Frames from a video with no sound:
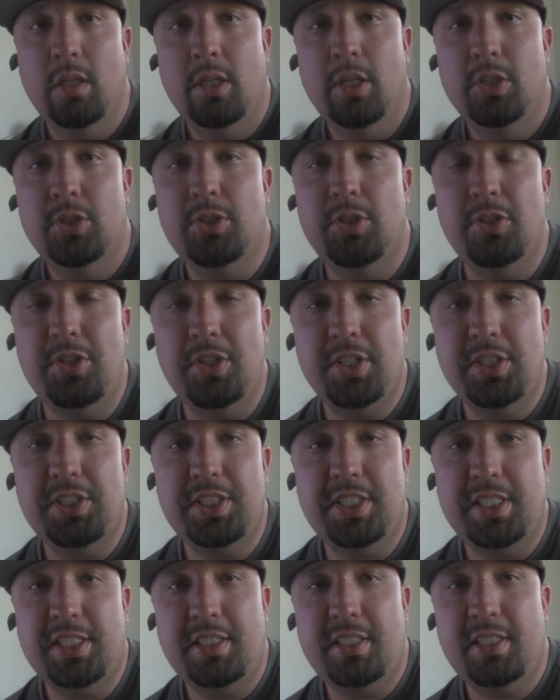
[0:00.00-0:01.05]
So
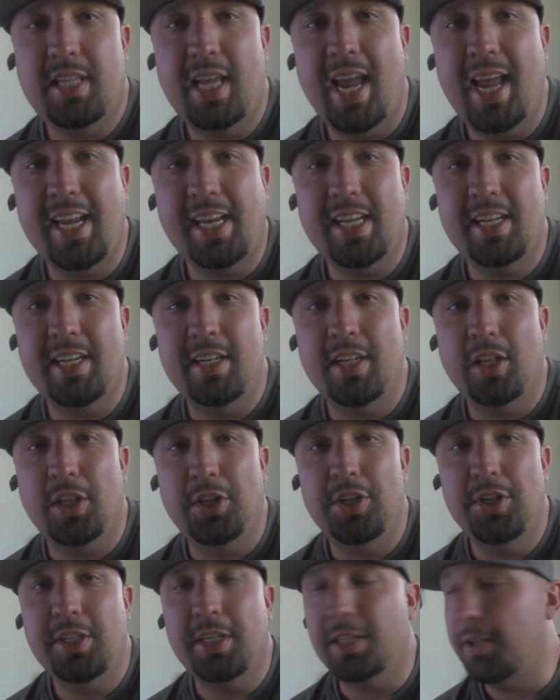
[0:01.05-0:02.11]
just taking a
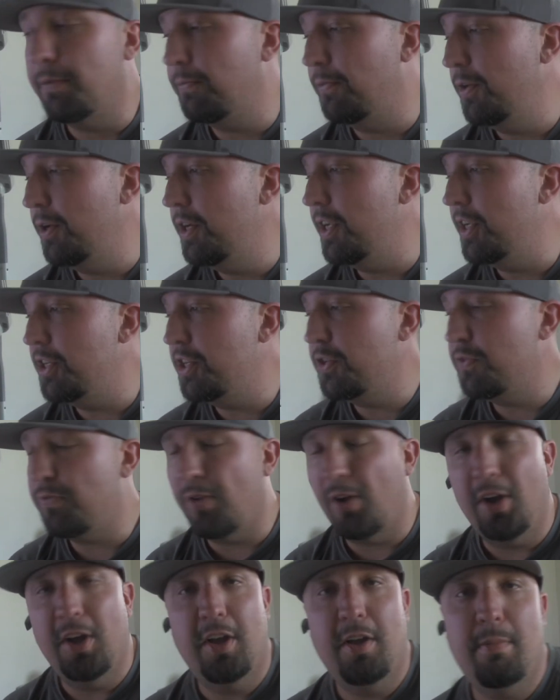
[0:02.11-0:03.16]
look at the footage
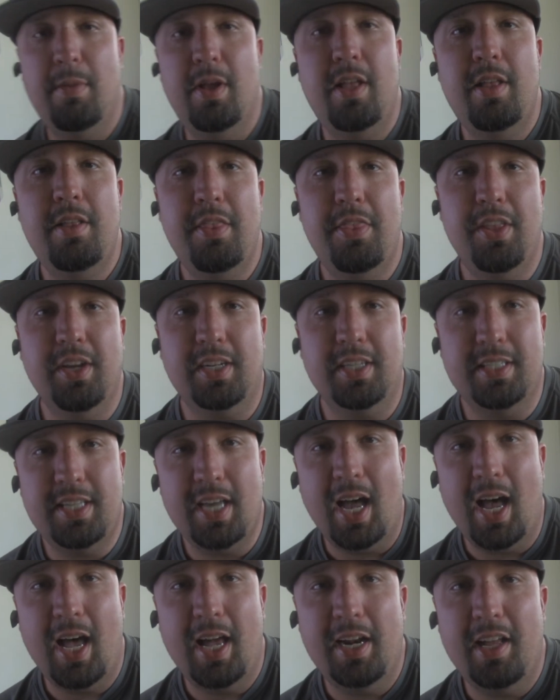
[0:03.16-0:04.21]
from the
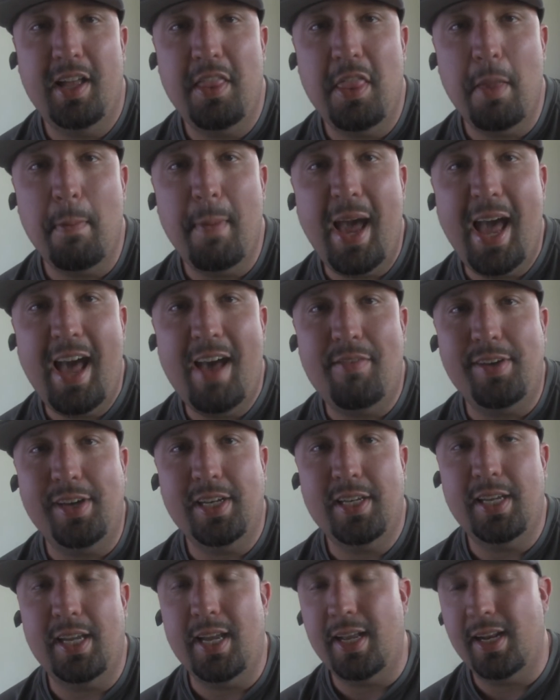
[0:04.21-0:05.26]
Katana and the
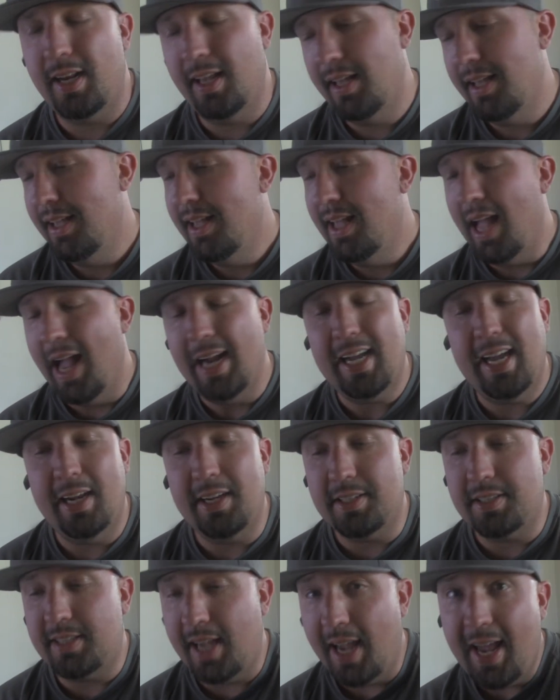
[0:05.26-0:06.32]
Mavic, and I gotta
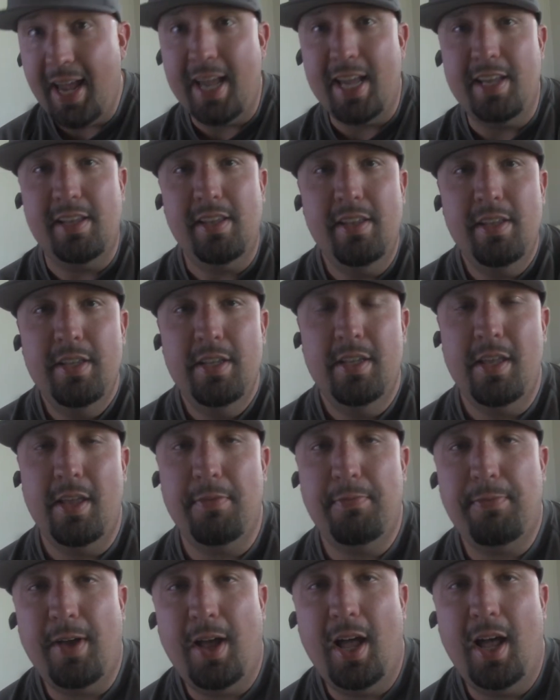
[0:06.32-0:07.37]
say,
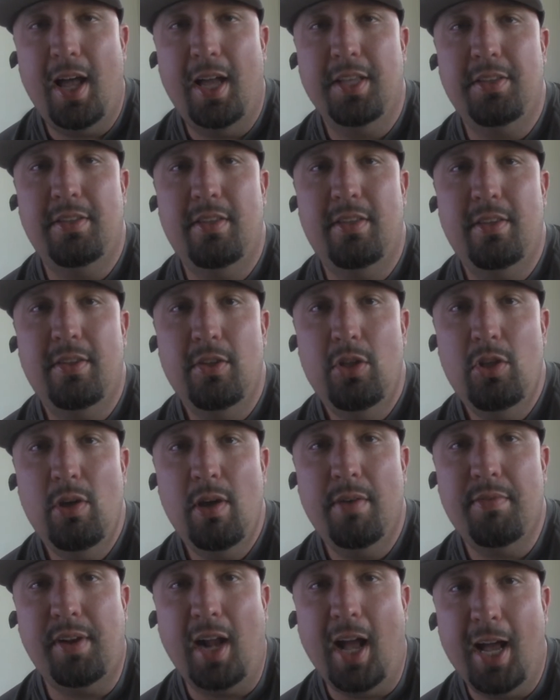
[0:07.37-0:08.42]
if uh, you
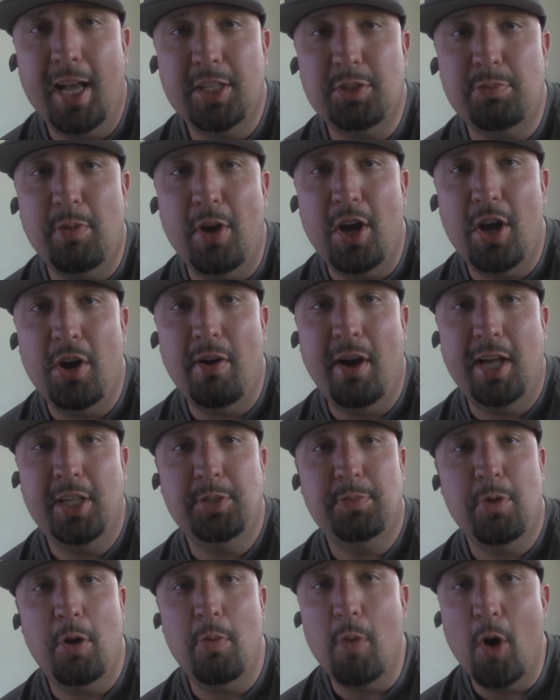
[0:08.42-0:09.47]
have an Osmo,
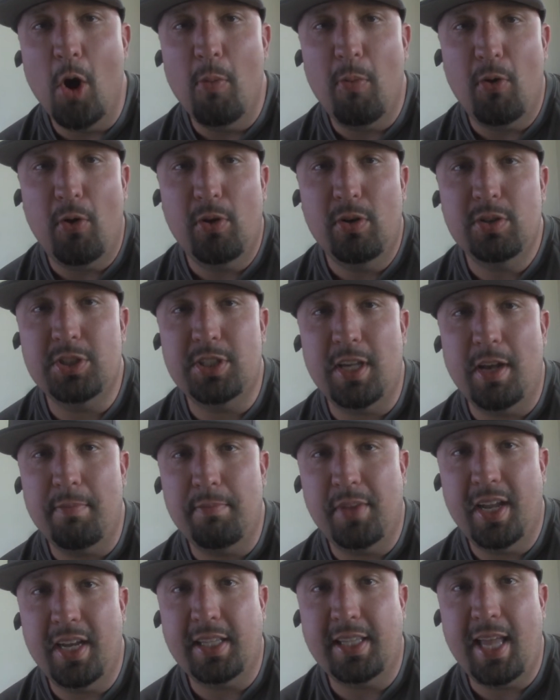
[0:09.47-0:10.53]
Osmo Mobile, something
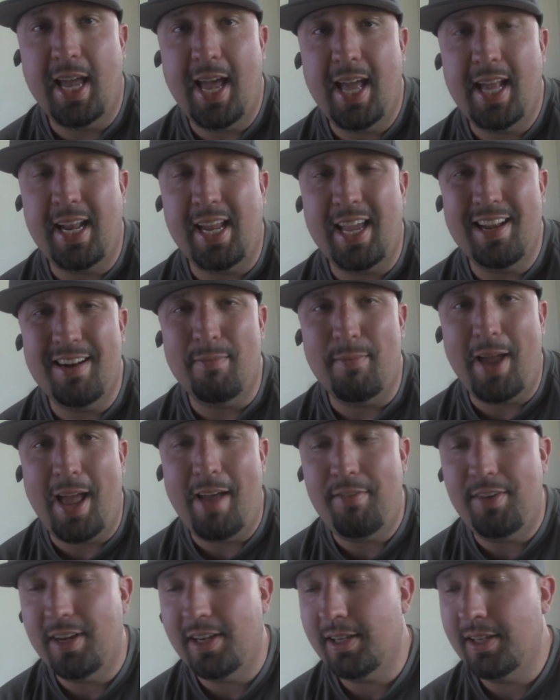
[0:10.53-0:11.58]
like that, and a
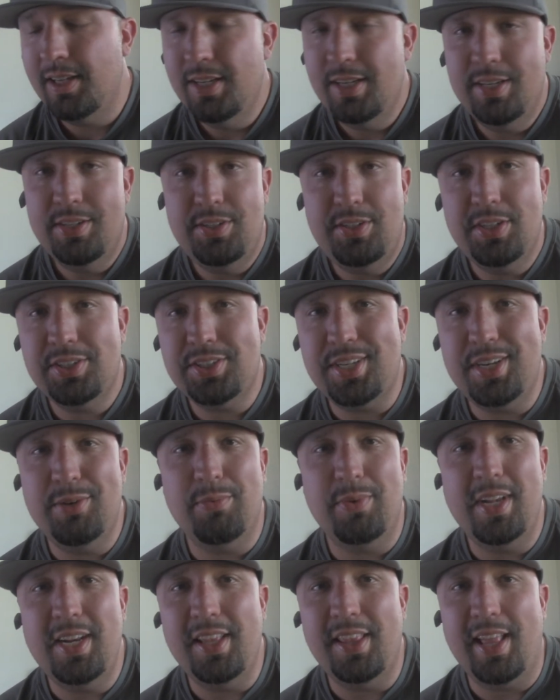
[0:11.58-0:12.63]
Mavic, just get
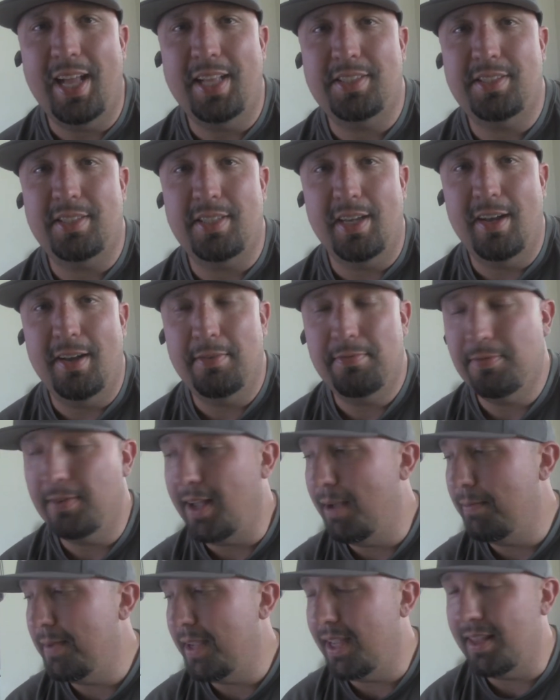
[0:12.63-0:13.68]
rid of that stuff.
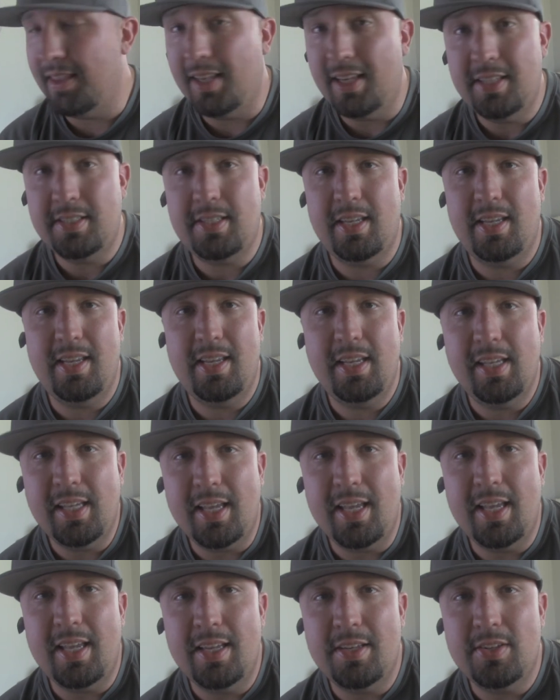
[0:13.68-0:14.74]
I mean, this thing
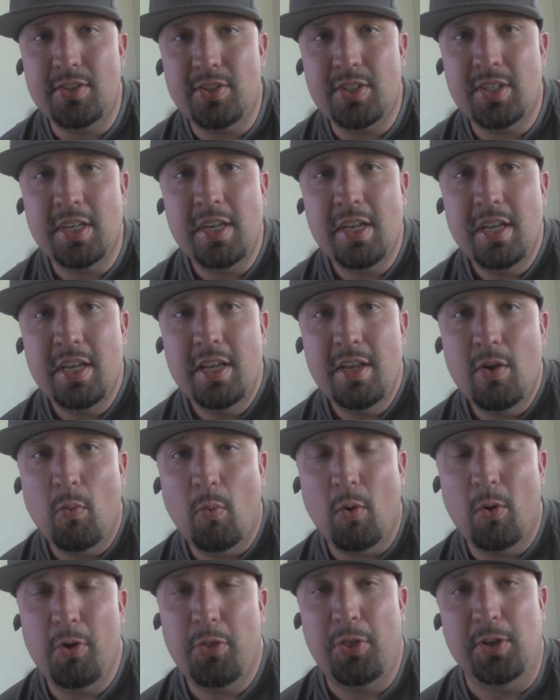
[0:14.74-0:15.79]
is
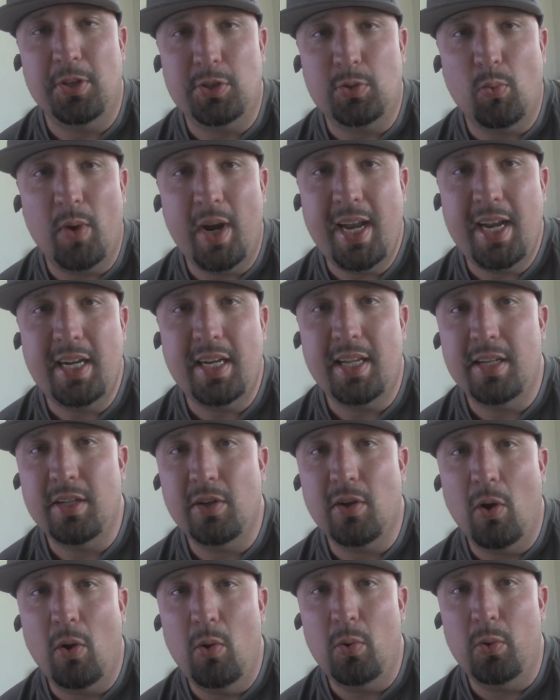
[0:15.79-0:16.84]
worth its weight in
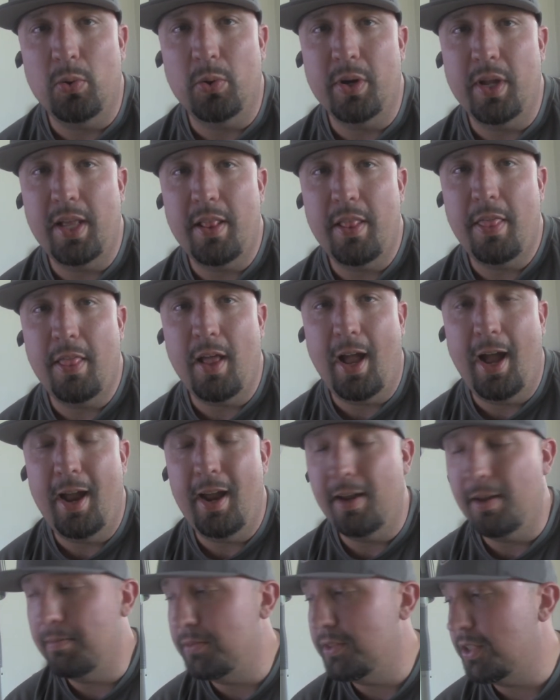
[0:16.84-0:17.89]
gold. I
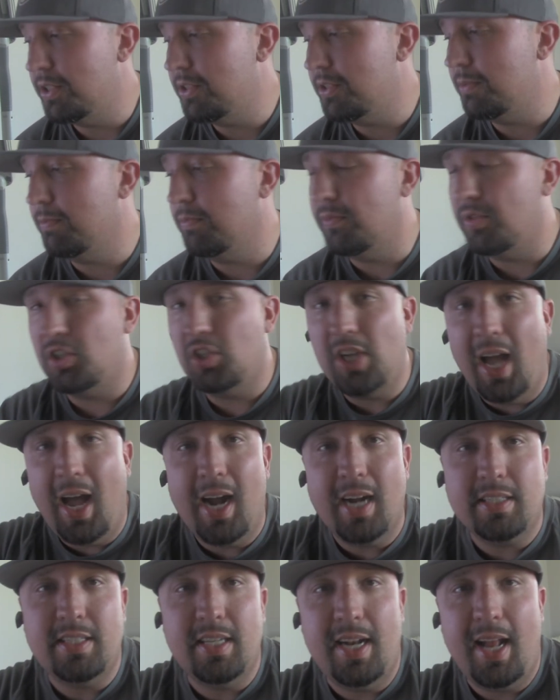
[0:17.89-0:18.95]
am just
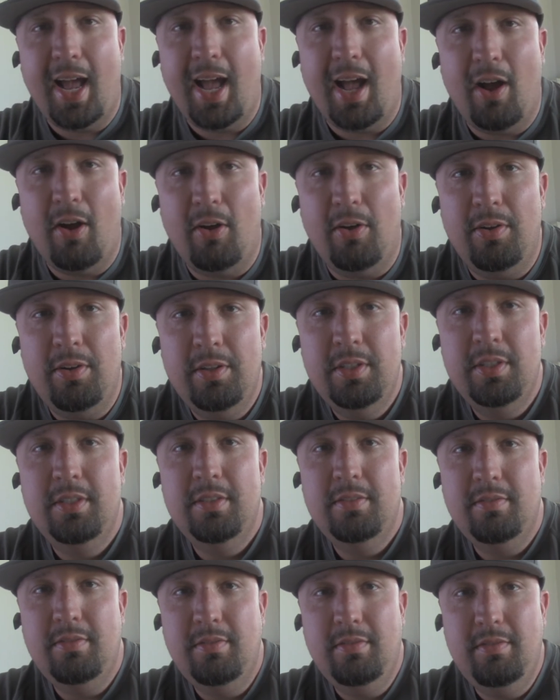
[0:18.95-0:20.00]
shocked at how
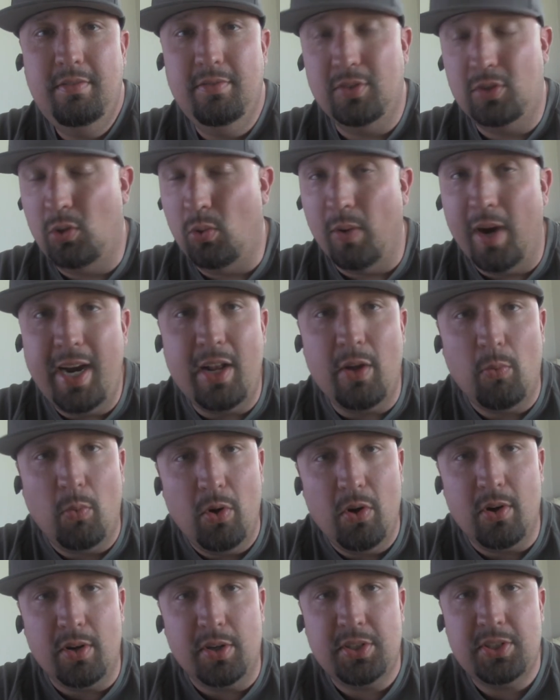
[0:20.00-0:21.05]
great, it
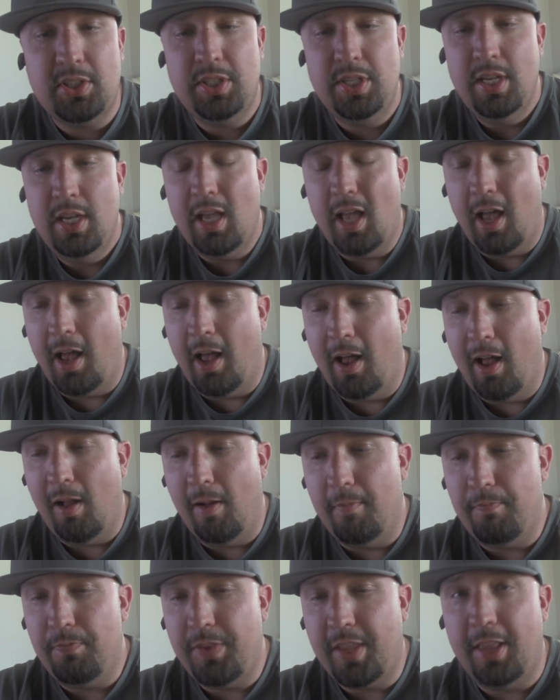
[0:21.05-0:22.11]
works.
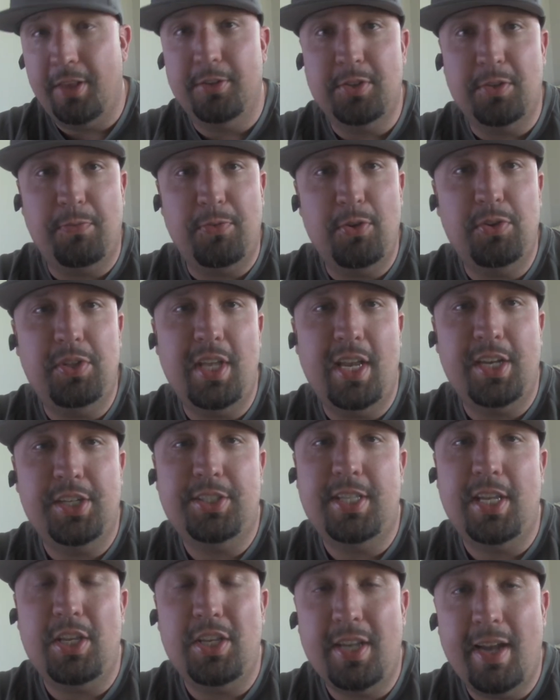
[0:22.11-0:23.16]
Um, now, there's a few things
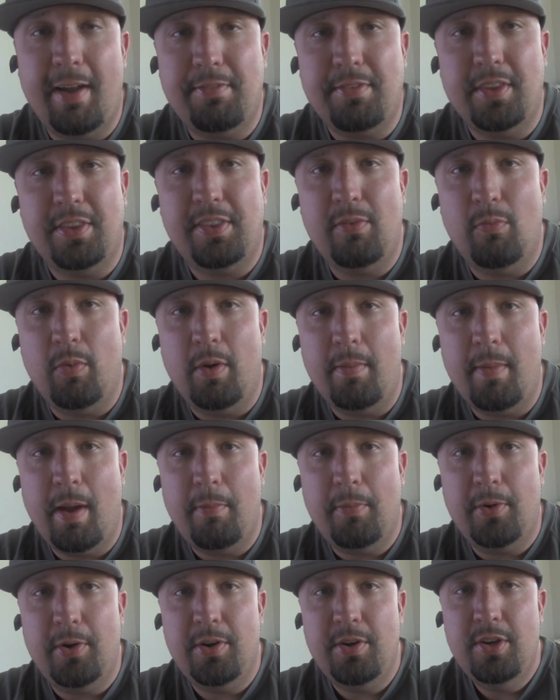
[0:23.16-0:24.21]
that you have to th-
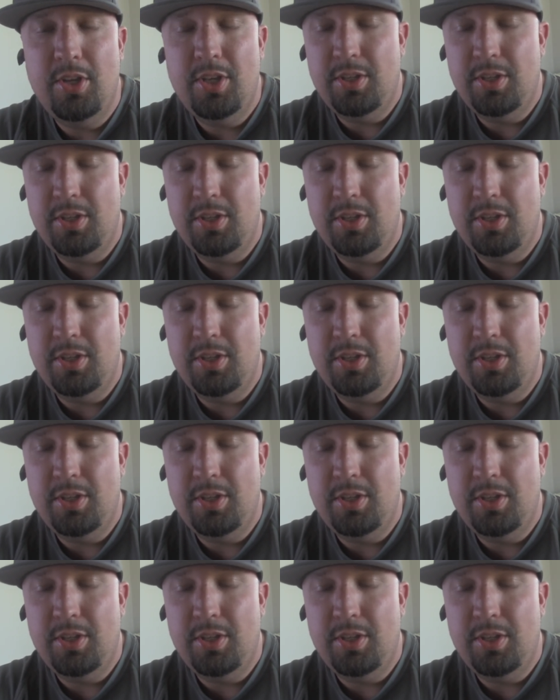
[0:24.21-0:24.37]
remember.